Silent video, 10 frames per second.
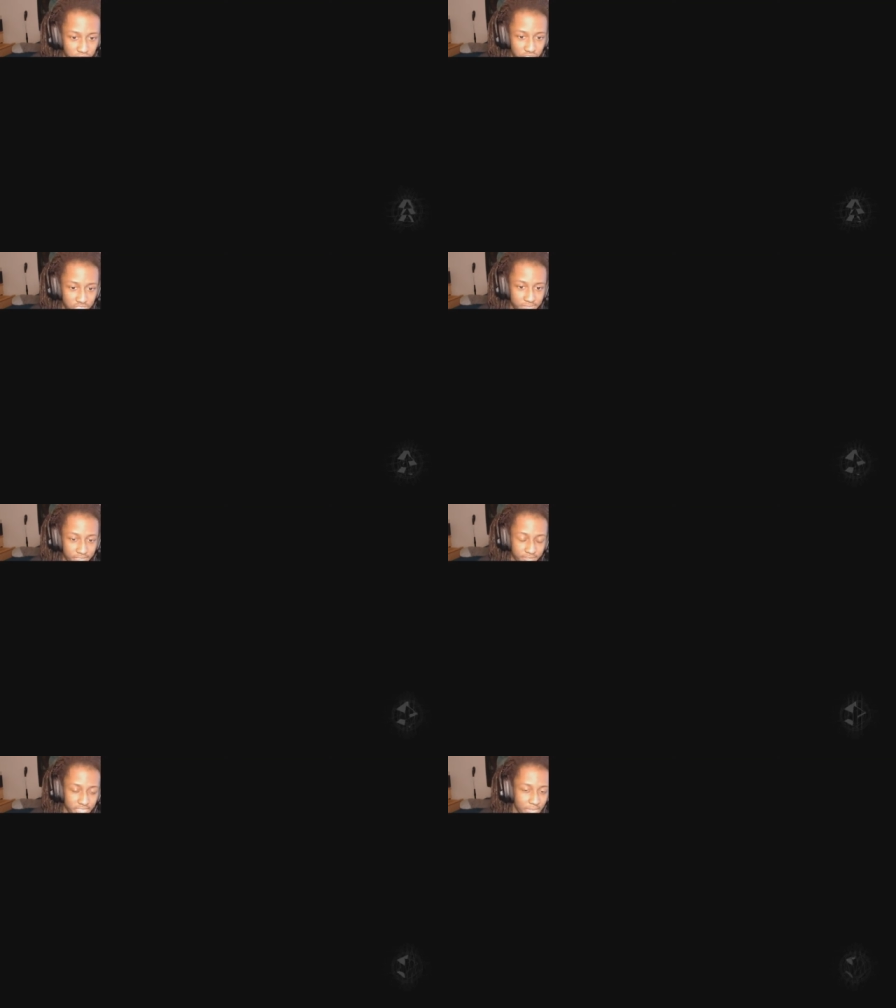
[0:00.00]
with Attunement
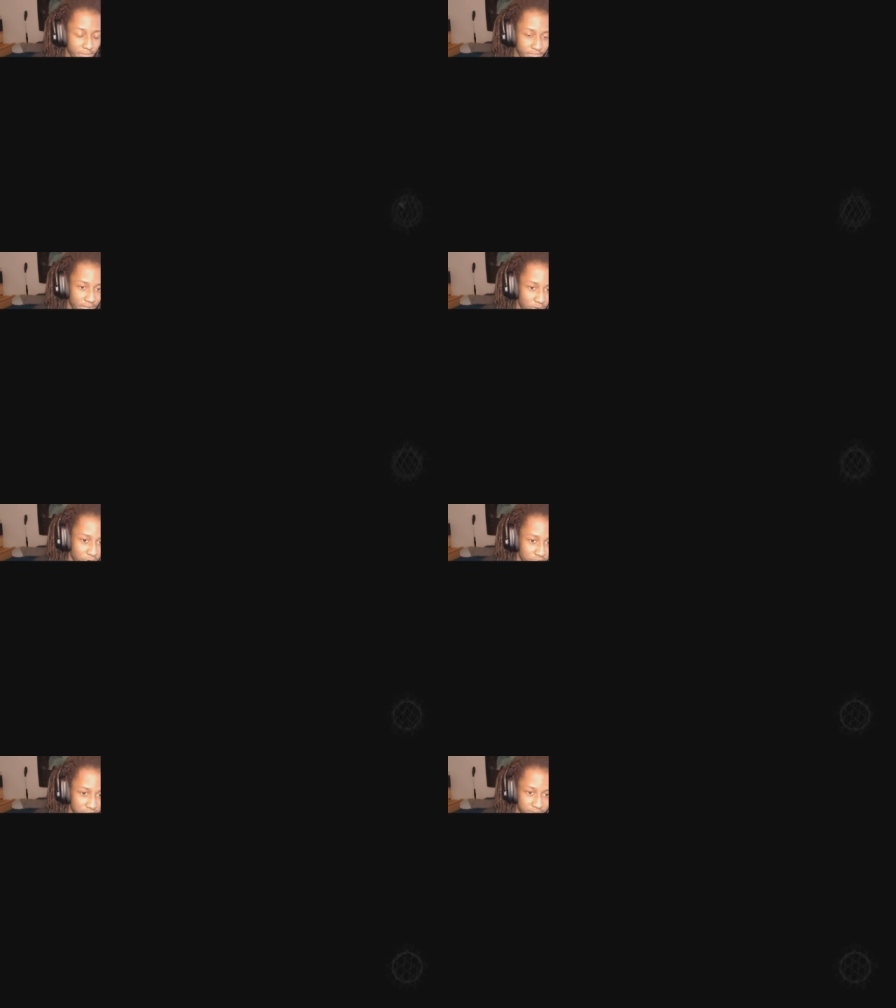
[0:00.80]
of Flame if I
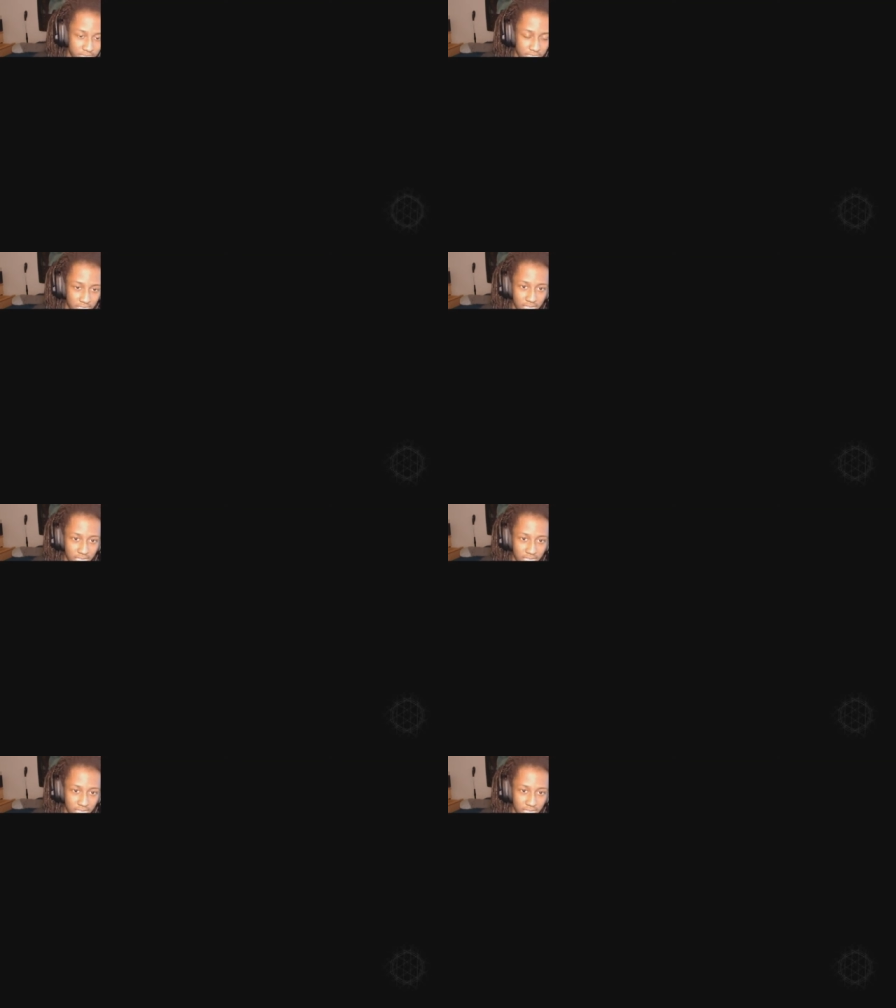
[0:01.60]
were to pick,